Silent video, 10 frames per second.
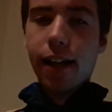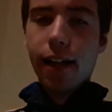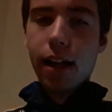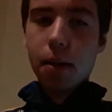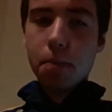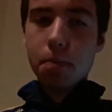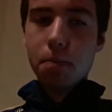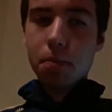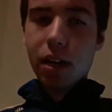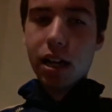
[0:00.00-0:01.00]

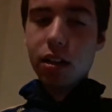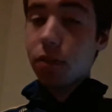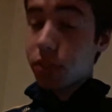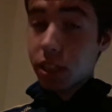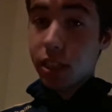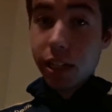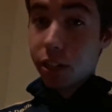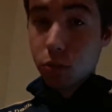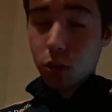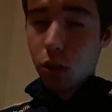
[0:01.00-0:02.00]
And obviously they
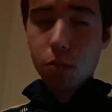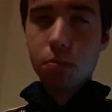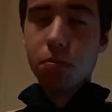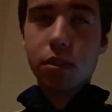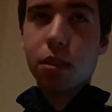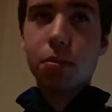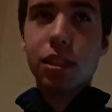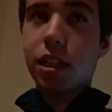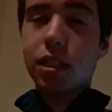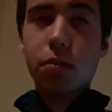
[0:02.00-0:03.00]
don't know. Simple as
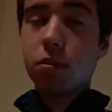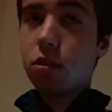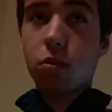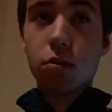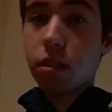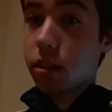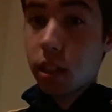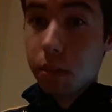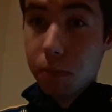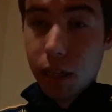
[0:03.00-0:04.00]
that, they were told that
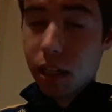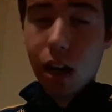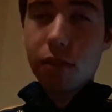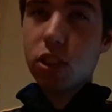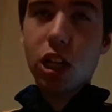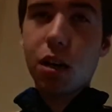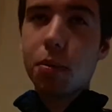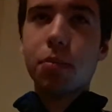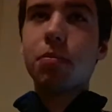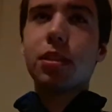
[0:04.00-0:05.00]
they might not have a job.
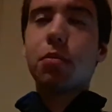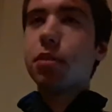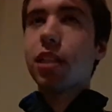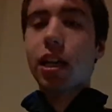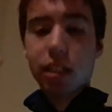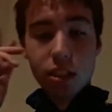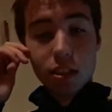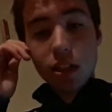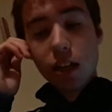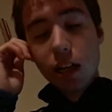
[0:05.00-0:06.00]
Simple as
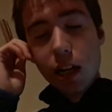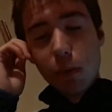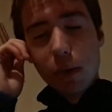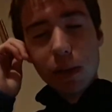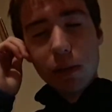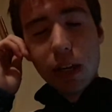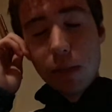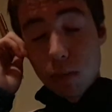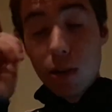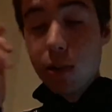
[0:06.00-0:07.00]
that,
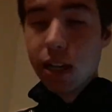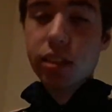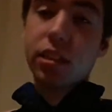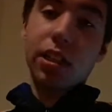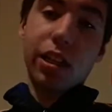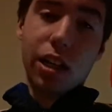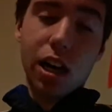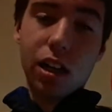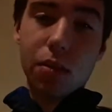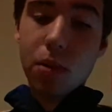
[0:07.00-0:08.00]
it will hit the
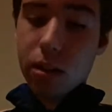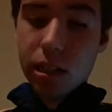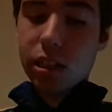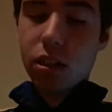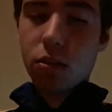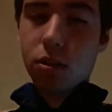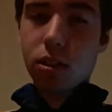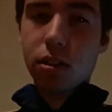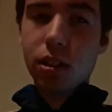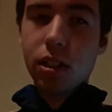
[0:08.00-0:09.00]
account, it will hit the
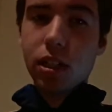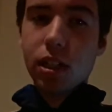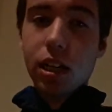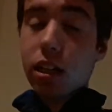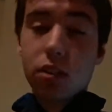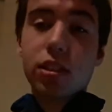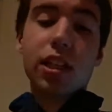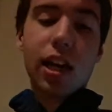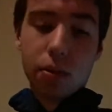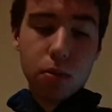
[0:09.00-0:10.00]
local, because
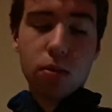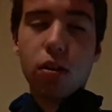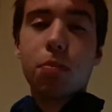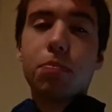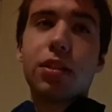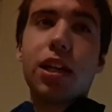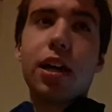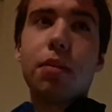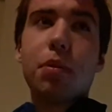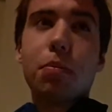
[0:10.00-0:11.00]
again, we'll up
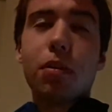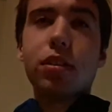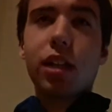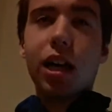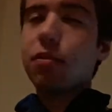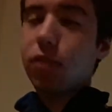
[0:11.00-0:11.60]
the people on the live